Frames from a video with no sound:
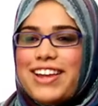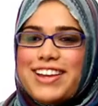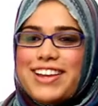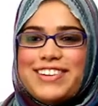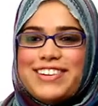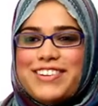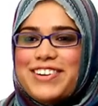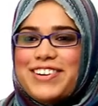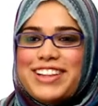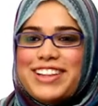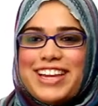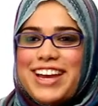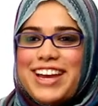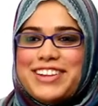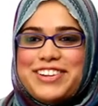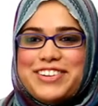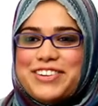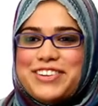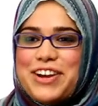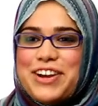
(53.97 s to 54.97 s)
is really
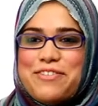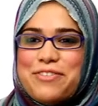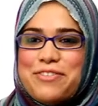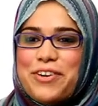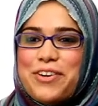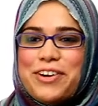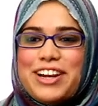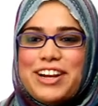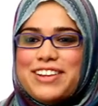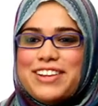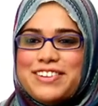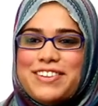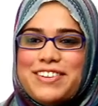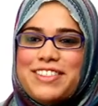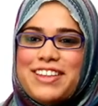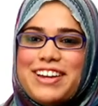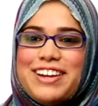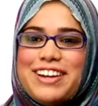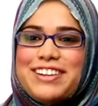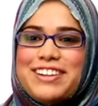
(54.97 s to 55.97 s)
as straightforward as you
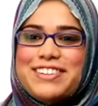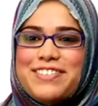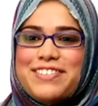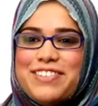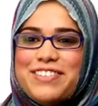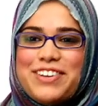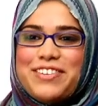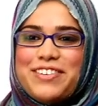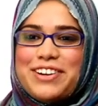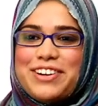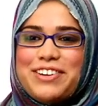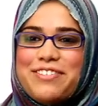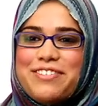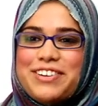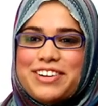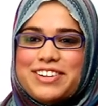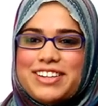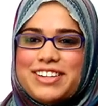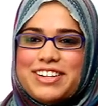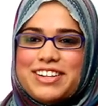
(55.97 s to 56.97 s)
think it to be when you
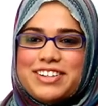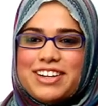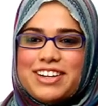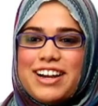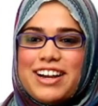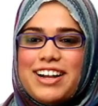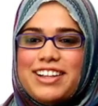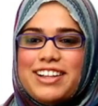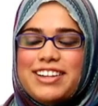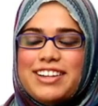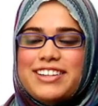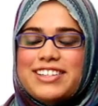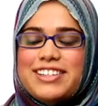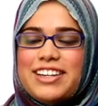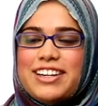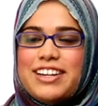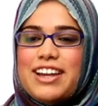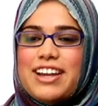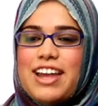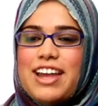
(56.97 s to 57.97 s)
first enter college.
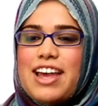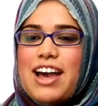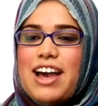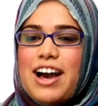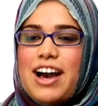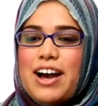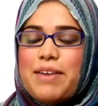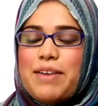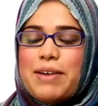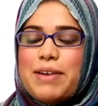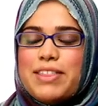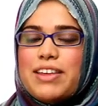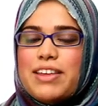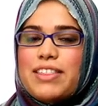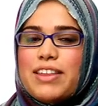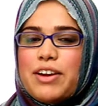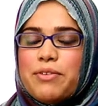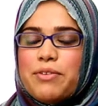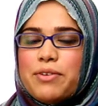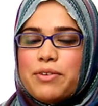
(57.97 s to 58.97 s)
And um, I
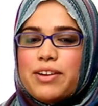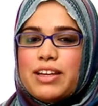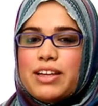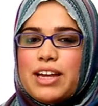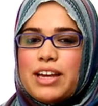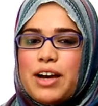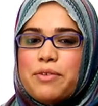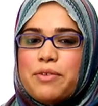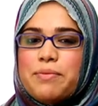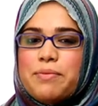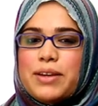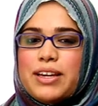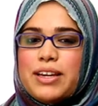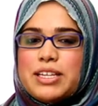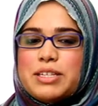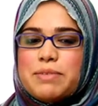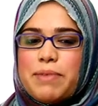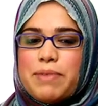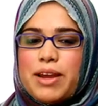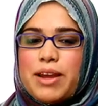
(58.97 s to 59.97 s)
think that really helped me
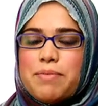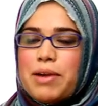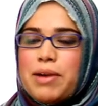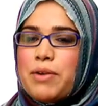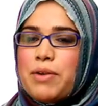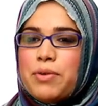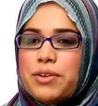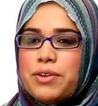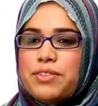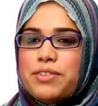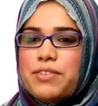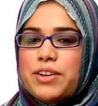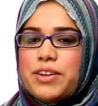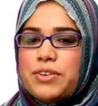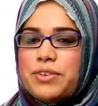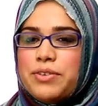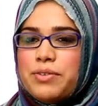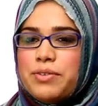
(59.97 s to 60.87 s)
expand my worldview.